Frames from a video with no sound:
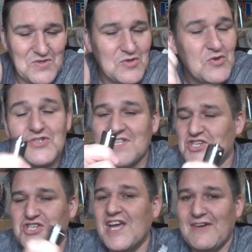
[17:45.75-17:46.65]
use the
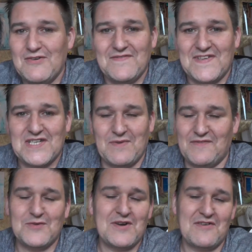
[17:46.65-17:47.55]
shit out of this
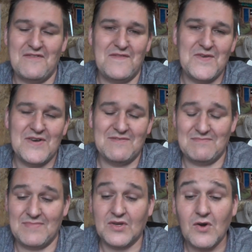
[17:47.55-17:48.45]
before I review it,
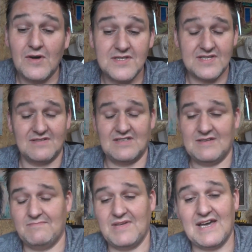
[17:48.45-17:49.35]
because,
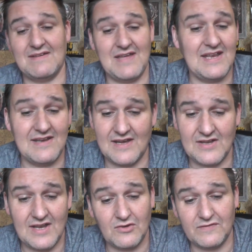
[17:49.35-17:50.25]

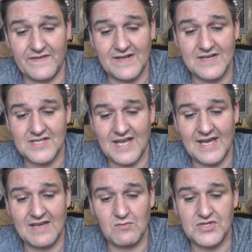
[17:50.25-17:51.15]
in all fairness,
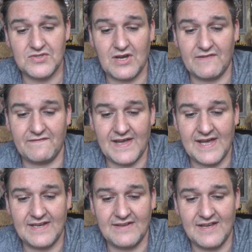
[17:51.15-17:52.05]
I was not a
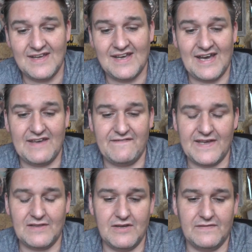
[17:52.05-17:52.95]
fan. I
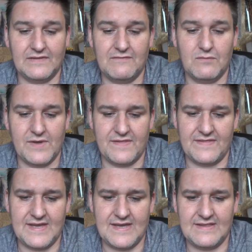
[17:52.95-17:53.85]
fell out of love
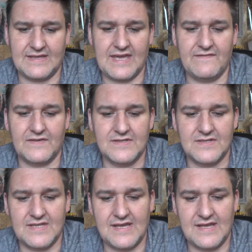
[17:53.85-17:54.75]
with the
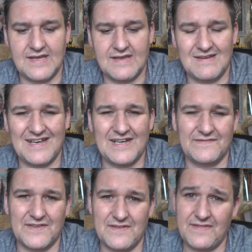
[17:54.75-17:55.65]
Kayfuns
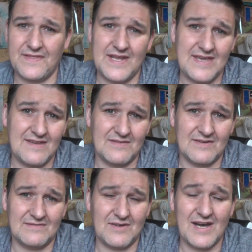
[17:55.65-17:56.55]
after the 3,
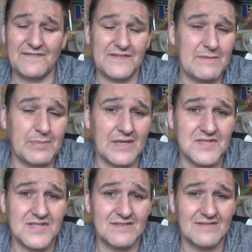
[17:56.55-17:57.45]
or after the
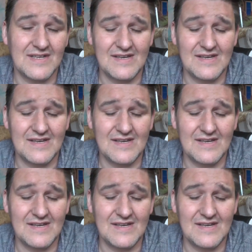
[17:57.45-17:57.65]
Plus.